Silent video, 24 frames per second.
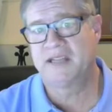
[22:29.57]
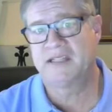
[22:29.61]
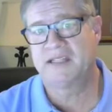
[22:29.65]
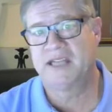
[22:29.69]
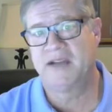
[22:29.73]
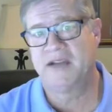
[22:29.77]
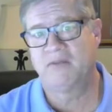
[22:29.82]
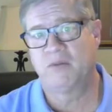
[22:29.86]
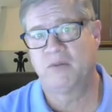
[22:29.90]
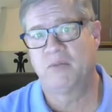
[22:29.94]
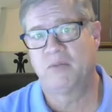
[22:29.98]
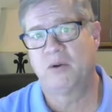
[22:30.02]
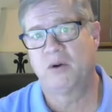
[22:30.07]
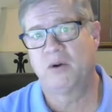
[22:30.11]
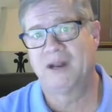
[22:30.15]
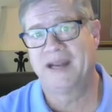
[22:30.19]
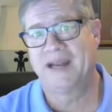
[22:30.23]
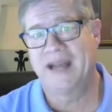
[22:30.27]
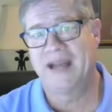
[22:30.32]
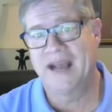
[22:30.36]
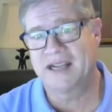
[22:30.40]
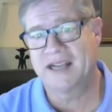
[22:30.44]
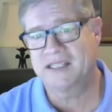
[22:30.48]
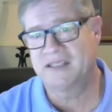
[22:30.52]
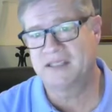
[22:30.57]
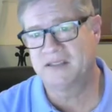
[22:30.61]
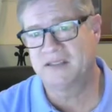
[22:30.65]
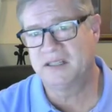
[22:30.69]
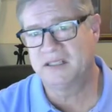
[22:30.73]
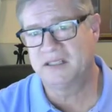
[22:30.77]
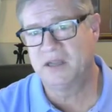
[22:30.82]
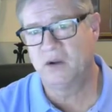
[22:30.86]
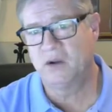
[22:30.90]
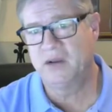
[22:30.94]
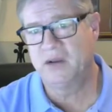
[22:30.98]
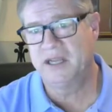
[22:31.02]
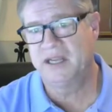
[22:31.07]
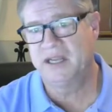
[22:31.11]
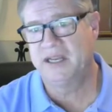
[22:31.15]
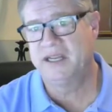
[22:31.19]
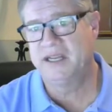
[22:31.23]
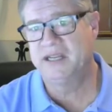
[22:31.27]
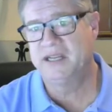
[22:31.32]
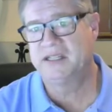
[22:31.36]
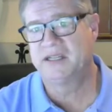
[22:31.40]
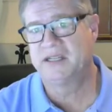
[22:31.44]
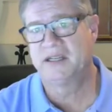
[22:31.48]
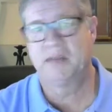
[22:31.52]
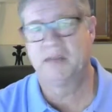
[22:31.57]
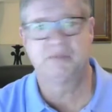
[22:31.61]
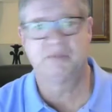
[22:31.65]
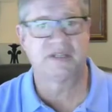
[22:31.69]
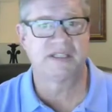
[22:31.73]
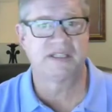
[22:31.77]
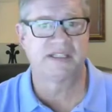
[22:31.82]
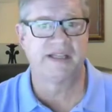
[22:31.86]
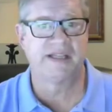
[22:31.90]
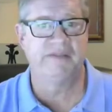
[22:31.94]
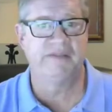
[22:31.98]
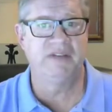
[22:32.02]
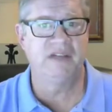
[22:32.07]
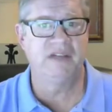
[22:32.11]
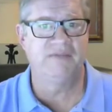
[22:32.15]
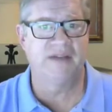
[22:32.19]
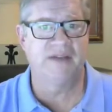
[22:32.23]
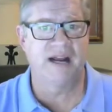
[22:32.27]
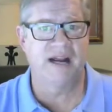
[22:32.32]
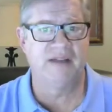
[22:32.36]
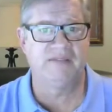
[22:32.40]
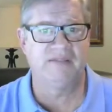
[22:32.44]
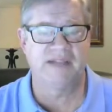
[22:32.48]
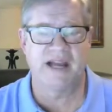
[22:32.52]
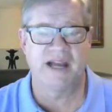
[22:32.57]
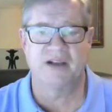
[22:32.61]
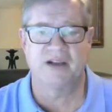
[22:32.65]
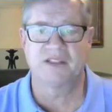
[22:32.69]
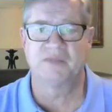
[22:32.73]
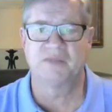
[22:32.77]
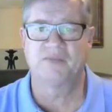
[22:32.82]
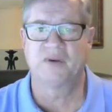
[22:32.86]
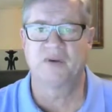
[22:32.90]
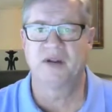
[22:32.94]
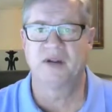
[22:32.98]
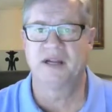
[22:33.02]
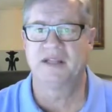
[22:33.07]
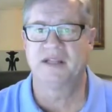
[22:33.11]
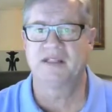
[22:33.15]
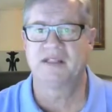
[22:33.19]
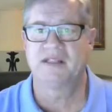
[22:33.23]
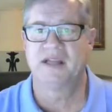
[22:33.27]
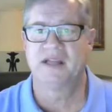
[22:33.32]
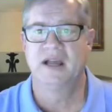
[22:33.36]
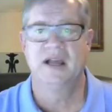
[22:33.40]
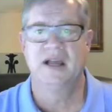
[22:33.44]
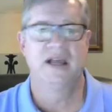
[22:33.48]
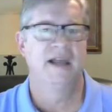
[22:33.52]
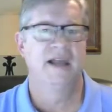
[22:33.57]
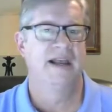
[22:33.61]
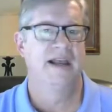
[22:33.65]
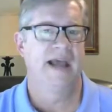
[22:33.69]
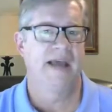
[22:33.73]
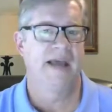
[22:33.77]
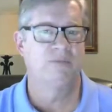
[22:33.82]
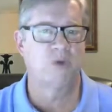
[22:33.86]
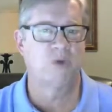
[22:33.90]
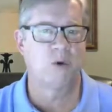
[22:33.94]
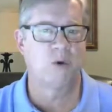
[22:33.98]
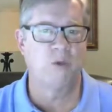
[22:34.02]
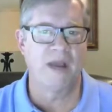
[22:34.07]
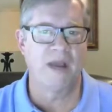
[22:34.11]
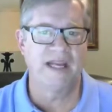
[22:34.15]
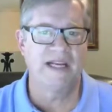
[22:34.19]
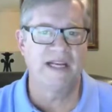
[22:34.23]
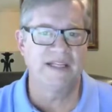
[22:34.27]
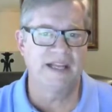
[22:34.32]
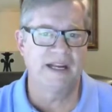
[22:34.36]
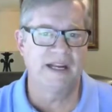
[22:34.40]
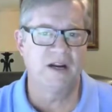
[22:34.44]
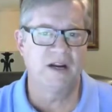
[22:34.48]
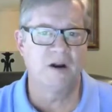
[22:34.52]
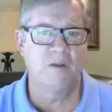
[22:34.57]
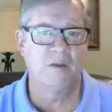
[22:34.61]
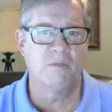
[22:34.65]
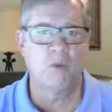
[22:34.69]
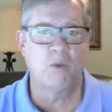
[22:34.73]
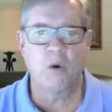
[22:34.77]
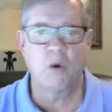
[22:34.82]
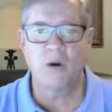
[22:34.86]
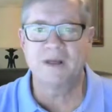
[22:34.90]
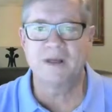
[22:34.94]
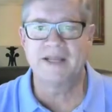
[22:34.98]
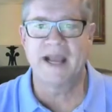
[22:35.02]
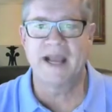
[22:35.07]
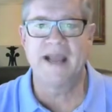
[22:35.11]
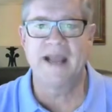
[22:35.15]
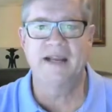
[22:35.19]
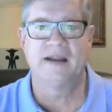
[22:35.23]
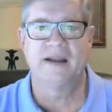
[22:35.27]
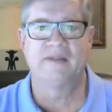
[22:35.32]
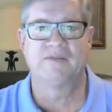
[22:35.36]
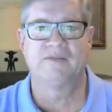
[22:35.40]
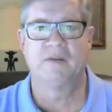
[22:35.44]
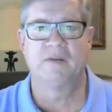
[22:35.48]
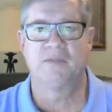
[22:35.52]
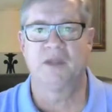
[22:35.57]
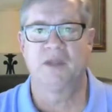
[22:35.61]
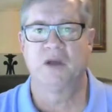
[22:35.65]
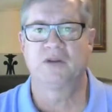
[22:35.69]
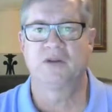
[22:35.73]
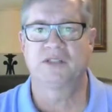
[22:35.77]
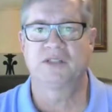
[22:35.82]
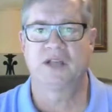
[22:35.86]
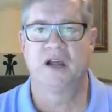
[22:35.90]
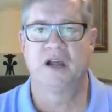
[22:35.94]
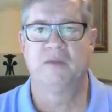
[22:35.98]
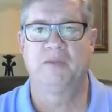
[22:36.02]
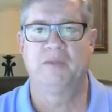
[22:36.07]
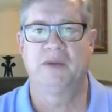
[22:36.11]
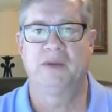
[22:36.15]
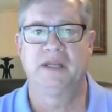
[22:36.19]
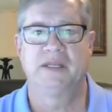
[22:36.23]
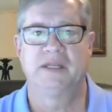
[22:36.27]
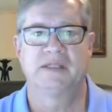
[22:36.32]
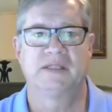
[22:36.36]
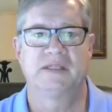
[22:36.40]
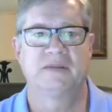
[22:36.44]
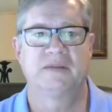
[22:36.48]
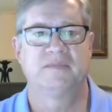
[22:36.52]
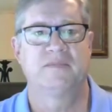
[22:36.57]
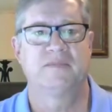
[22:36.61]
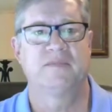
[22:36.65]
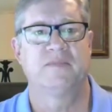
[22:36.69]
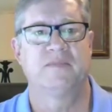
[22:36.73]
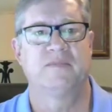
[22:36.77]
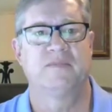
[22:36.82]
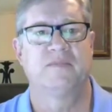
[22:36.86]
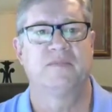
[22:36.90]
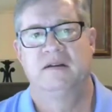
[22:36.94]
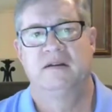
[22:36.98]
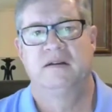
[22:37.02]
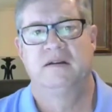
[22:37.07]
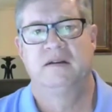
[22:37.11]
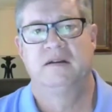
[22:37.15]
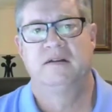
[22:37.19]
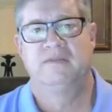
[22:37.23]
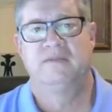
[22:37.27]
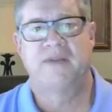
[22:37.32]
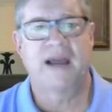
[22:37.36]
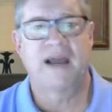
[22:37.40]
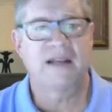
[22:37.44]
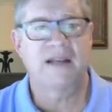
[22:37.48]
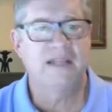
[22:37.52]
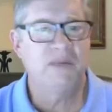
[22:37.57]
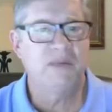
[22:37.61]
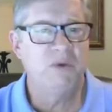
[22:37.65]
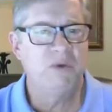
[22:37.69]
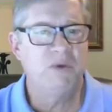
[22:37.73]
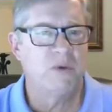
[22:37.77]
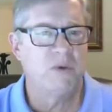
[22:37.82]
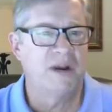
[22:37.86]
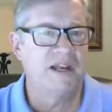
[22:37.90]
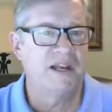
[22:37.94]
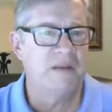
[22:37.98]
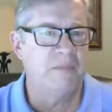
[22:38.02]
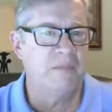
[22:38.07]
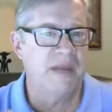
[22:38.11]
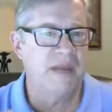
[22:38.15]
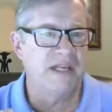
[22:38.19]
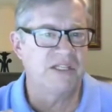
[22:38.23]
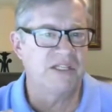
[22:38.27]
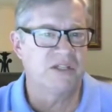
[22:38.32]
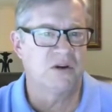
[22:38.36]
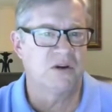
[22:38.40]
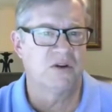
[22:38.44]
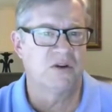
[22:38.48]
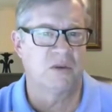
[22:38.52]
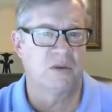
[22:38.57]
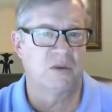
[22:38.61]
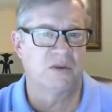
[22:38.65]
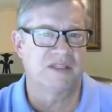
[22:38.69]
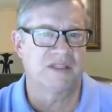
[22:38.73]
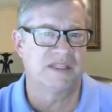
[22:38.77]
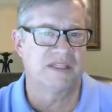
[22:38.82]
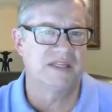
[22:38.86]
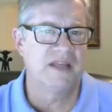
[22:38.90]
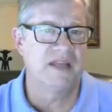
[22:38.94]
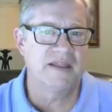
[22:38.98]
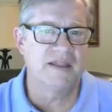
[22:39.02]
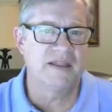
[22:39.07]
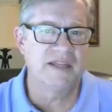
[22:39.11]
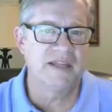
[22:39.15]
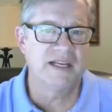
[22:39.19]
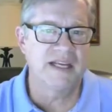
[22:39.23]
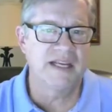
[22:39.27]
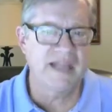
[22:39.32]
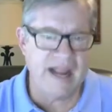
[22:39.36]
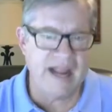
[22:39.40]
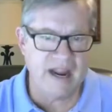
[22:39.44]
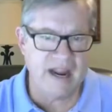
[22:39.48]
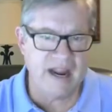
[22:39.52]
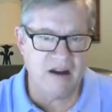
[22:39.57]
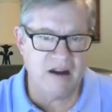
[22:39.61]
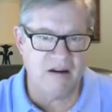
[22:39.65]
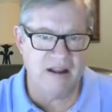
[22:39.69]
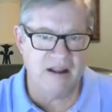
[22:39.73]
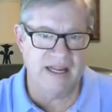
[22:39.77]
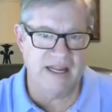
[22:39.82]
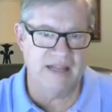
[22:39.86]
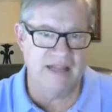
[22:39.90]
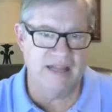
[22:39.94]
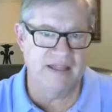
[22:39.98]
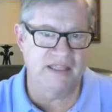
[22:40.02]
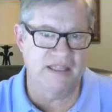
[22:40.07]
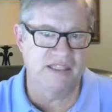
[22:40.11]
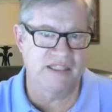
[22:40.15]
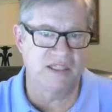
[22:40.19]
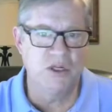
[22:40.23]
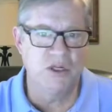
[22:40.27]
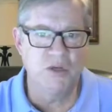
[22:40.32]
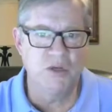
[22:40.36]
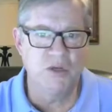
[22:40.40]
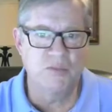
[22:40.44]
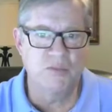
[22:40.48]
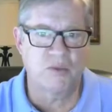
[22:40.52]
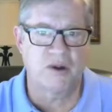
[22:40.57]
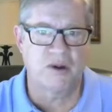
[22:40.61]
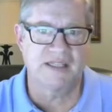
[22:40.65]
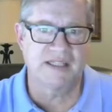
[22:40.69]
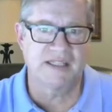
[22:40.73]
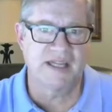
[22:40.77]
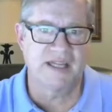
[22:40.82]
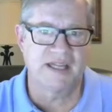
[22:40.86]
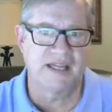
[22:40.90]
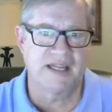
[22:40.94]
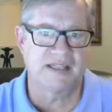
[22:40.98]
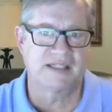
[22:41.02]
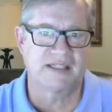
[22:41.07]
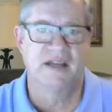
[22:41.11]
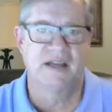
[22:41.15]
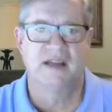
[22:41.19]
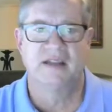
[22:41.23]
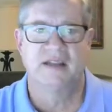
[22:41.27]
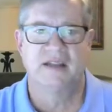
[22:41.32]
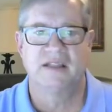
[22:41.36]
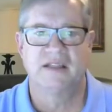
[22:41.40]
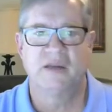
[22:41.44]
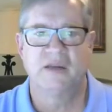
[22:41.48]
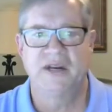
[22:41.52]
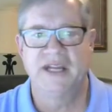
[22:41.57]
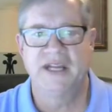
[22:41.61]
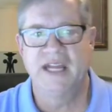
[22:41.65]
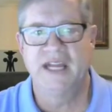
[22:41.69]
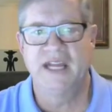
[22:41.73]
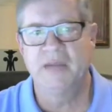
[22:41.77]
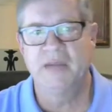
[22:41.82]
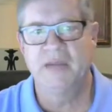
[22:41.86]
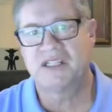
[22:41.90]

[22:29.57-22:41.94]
have reported excellent coating adhesion up to 75,000 prints, and we're waiting to hear more data from those companies. Finally, we wanted to make sure there was nothing inherent in this new process that would inhibit